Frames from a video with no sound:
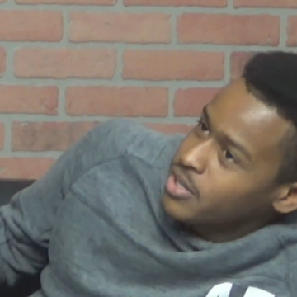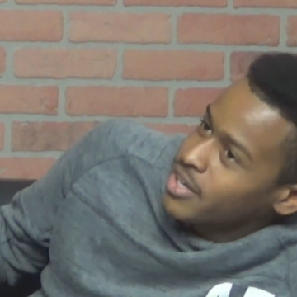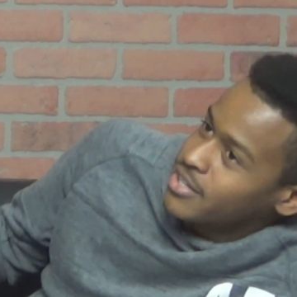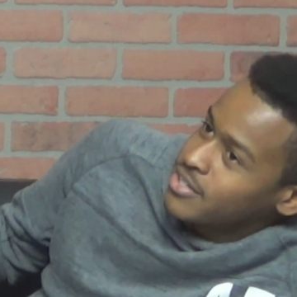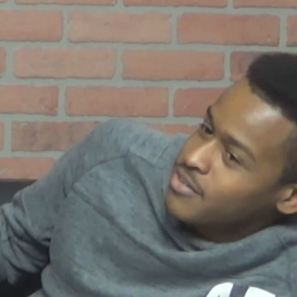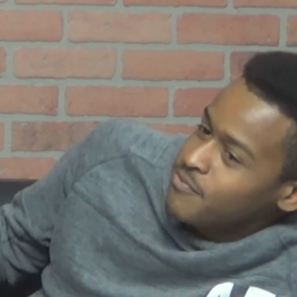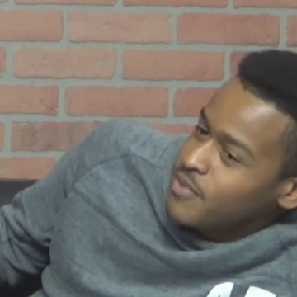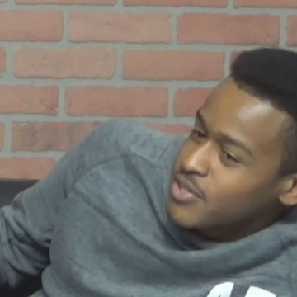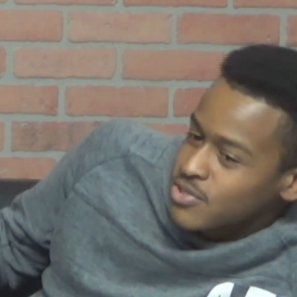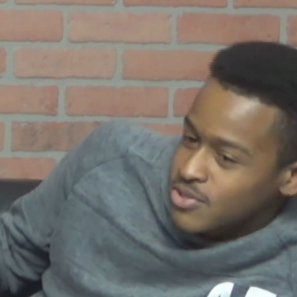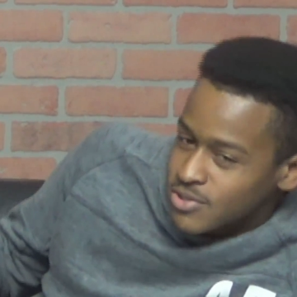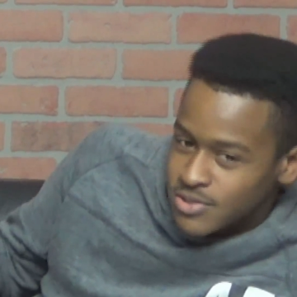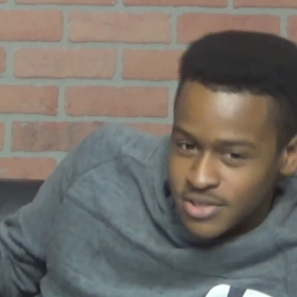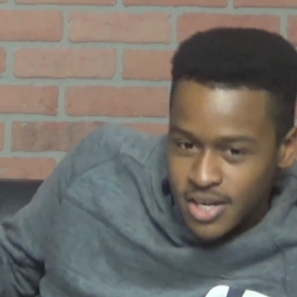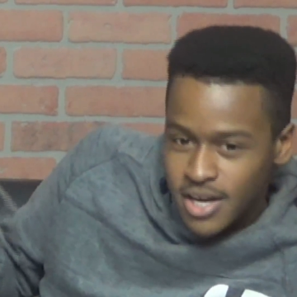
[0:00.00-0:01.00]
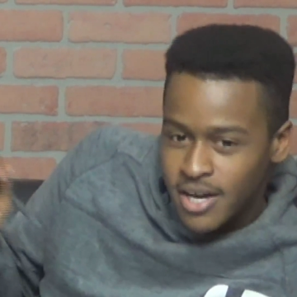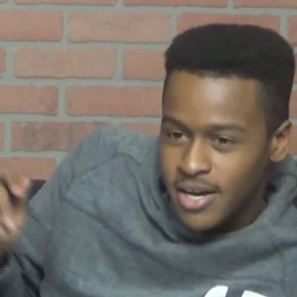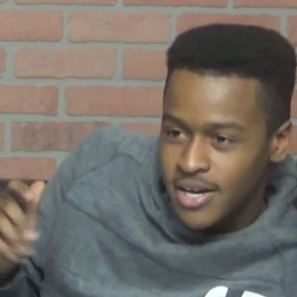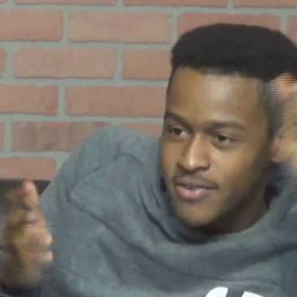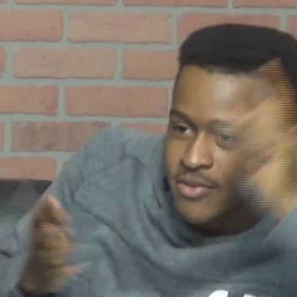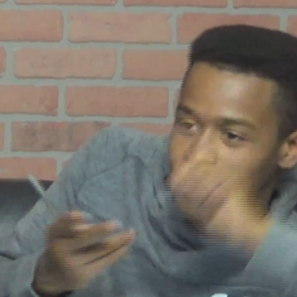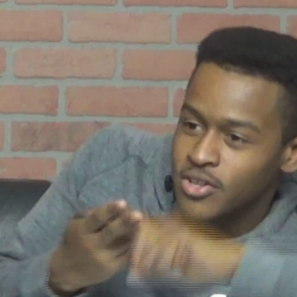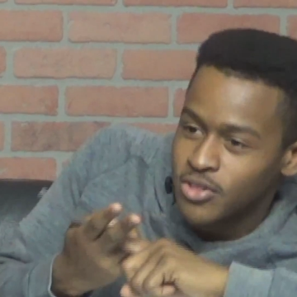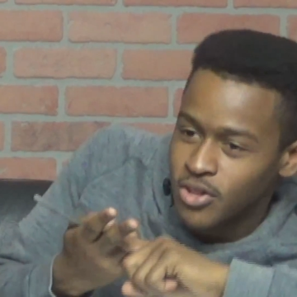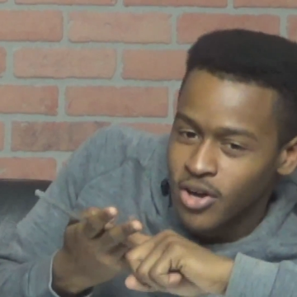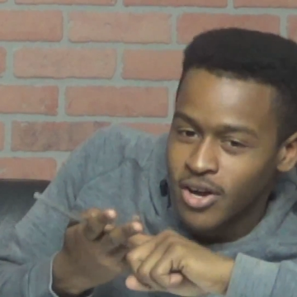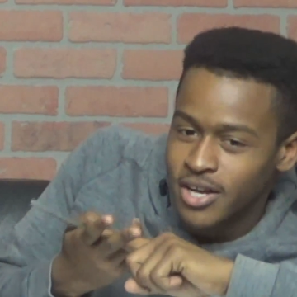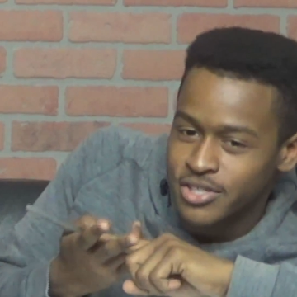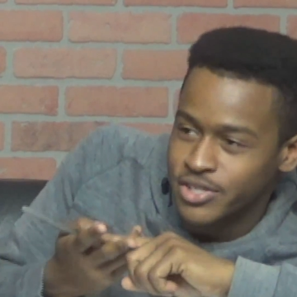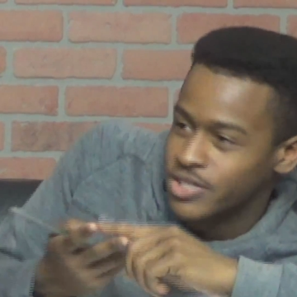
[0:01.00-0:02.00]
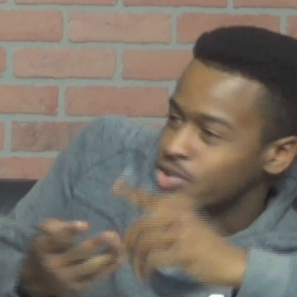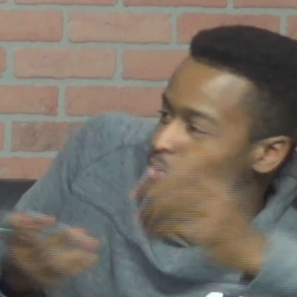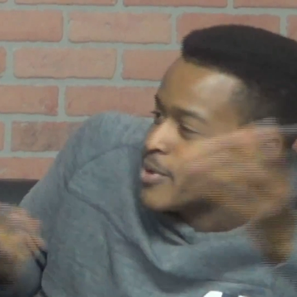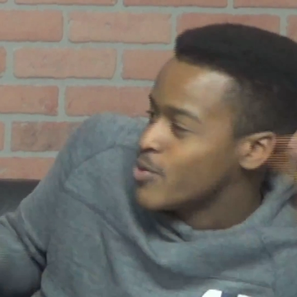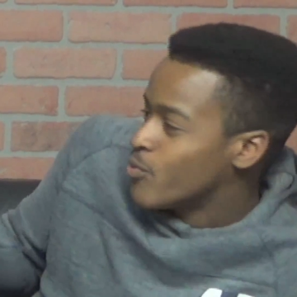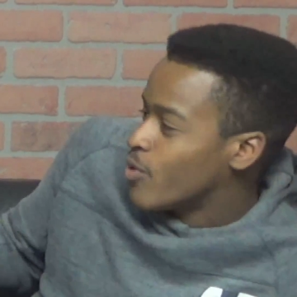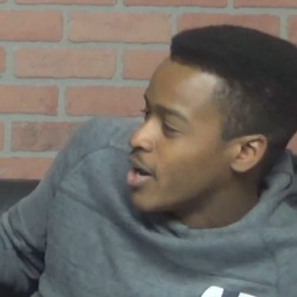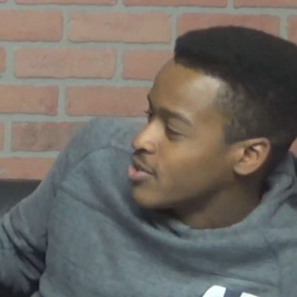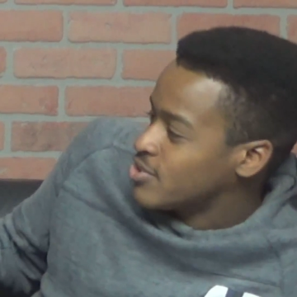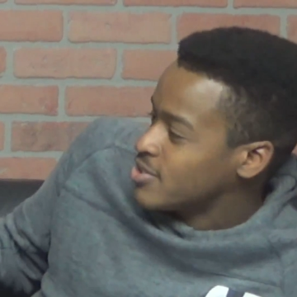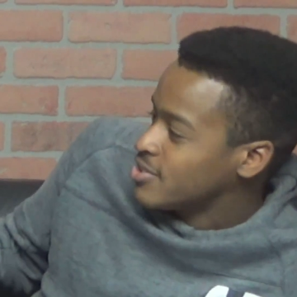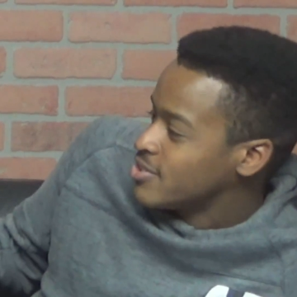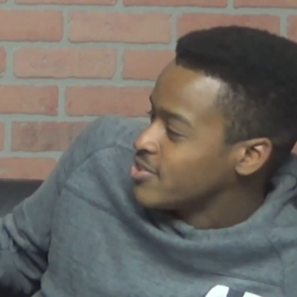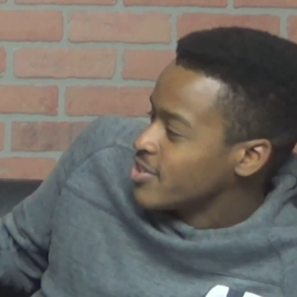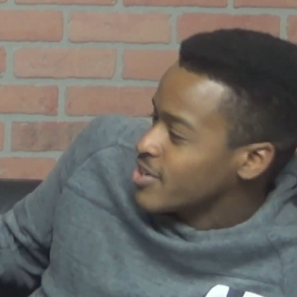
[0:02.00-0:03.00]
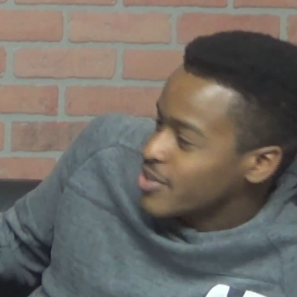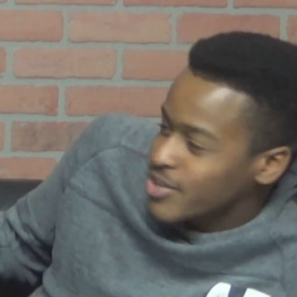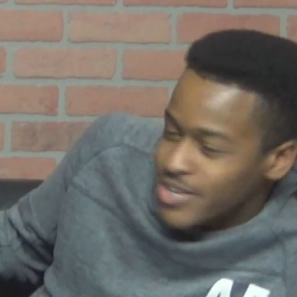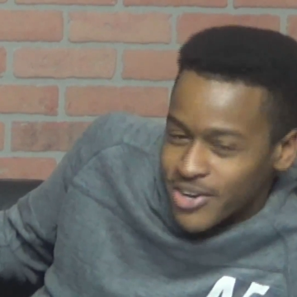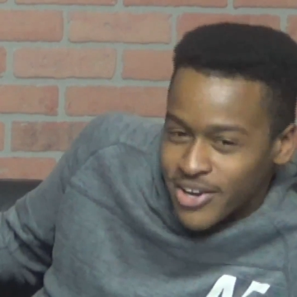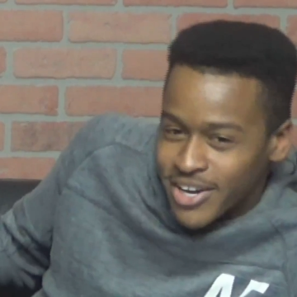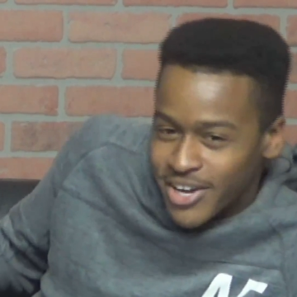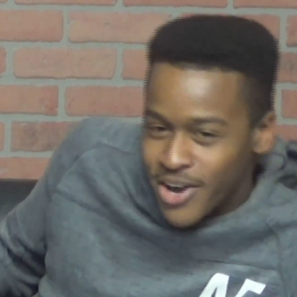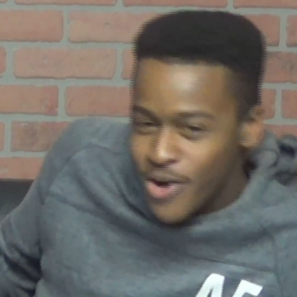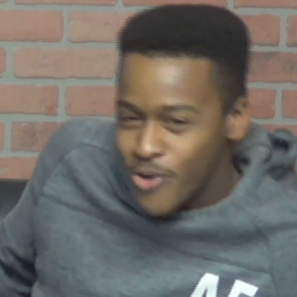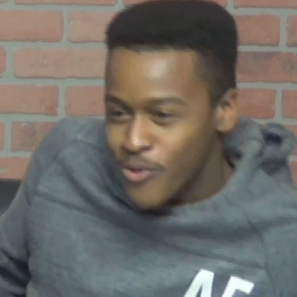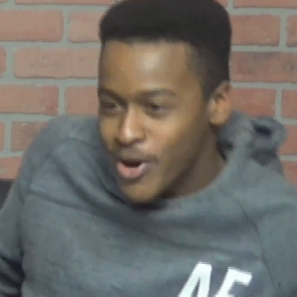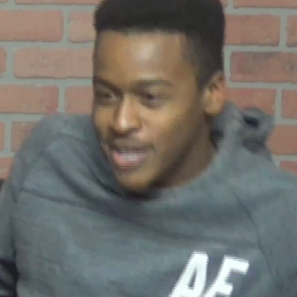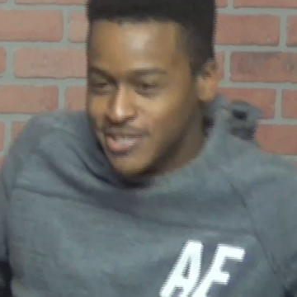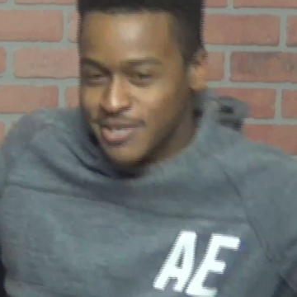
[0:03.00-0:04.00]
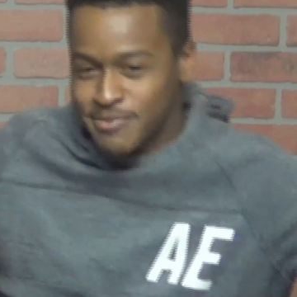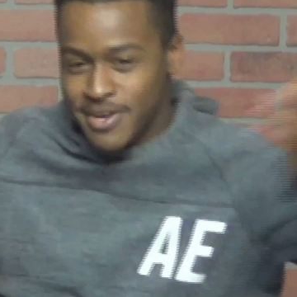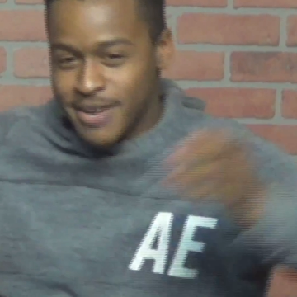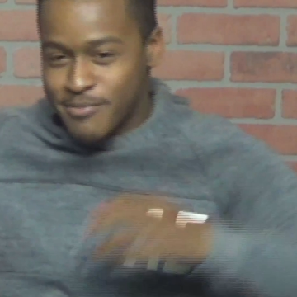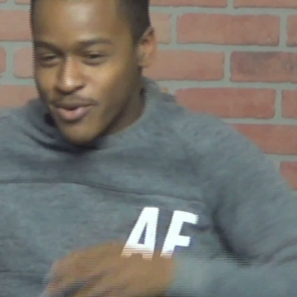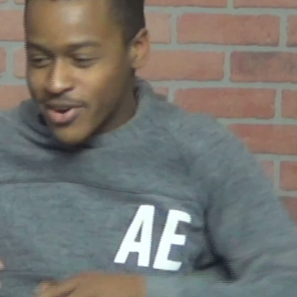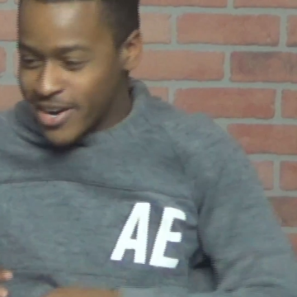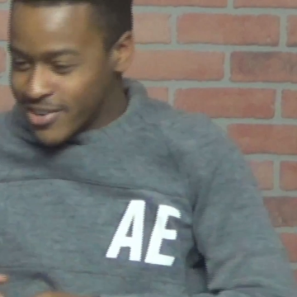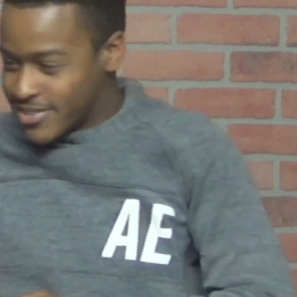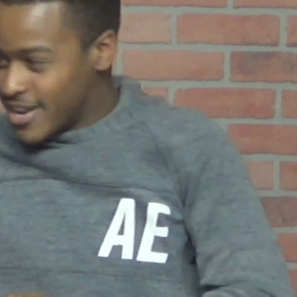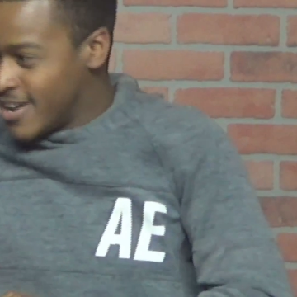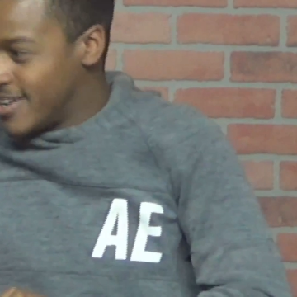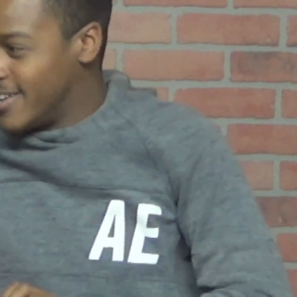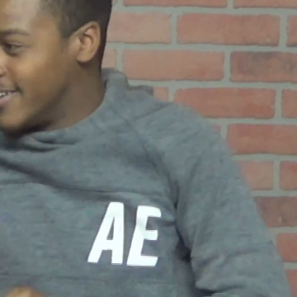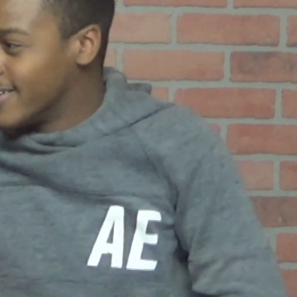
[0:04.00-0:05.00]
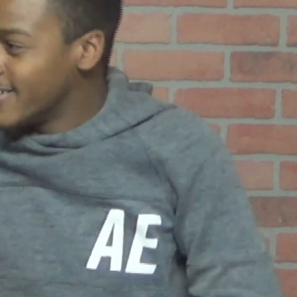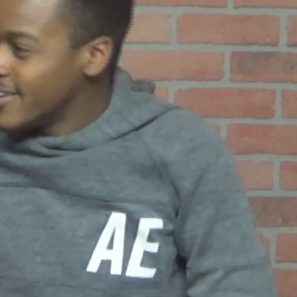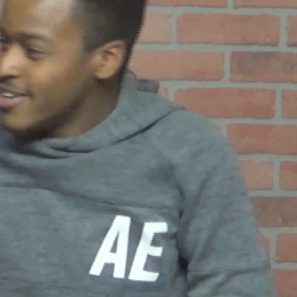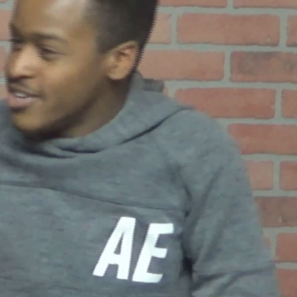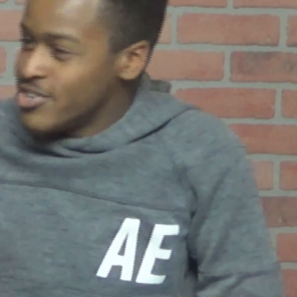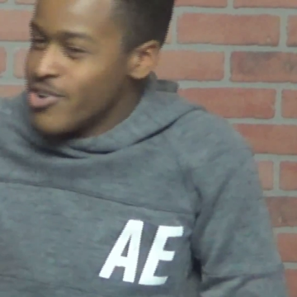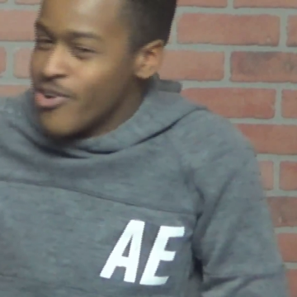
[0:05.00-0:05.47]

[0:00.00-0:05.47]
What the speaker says: officials, laws, like nobody watched it. You're gonna go watch something more entertaining. You already